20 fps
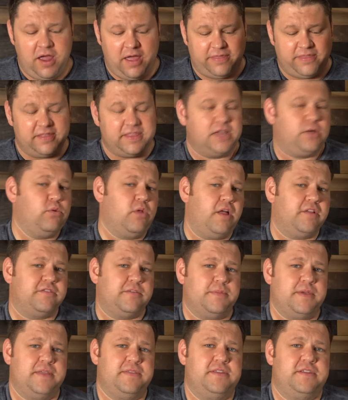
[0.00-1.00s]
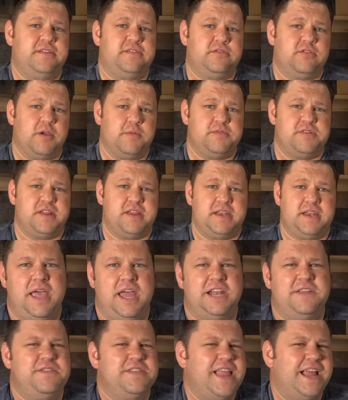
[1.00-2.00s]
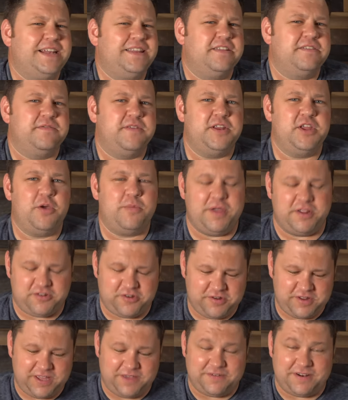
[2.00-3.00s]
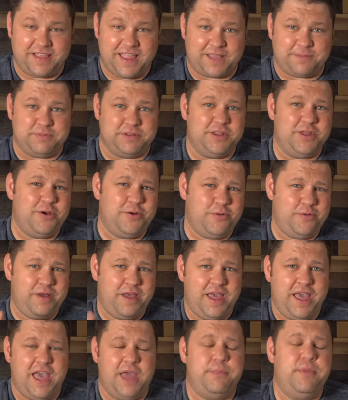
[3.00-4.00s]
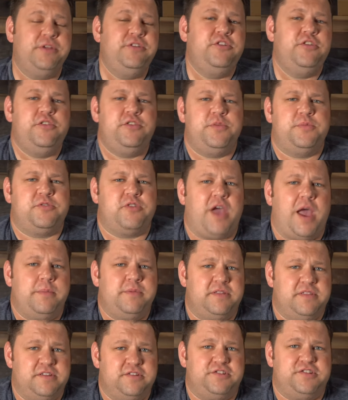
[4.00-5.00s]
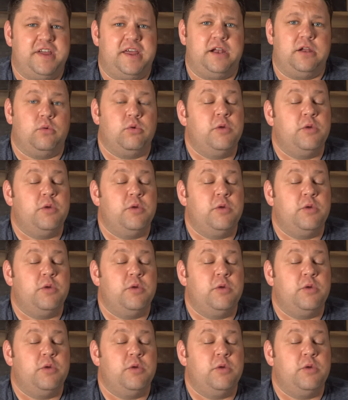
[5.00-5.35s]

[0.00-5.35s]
The link will also be in the description. And if you like this video, make sure you give it a like below and make sure you subscribe to this channel.